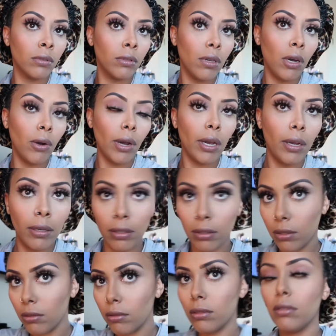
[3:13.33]
Okay,
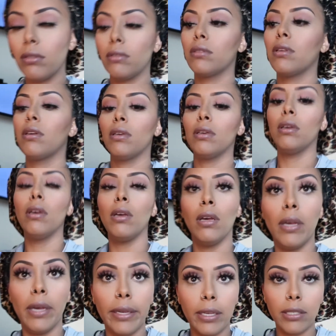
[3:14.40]
so this is
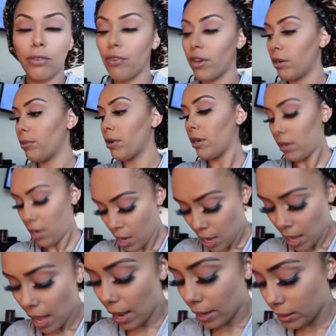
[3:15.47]
I guess a final product.
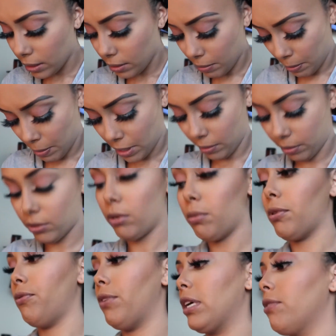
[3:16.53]
I did my makeup super
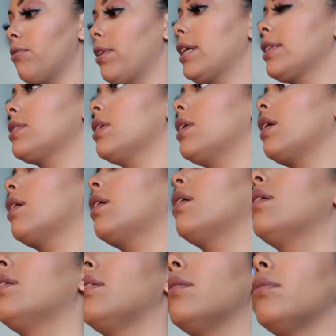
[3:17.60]
fucking fast today.
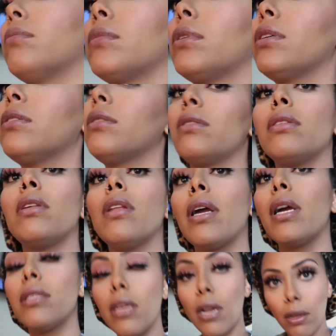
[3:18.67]
Um, cause like
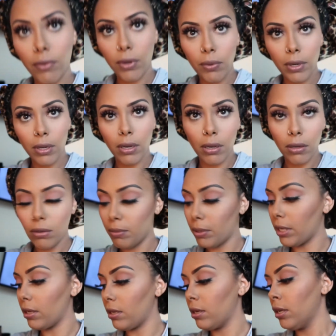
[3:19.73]
I said, I have nowhere to go,
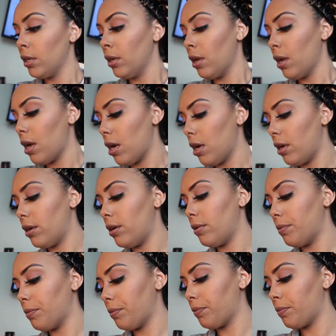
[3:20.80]
but
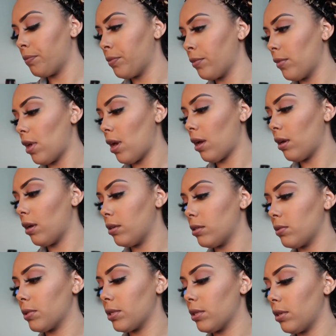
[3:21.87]
um, yeah, I just
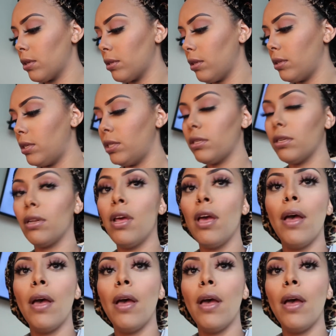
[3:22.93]
wanted to look decent.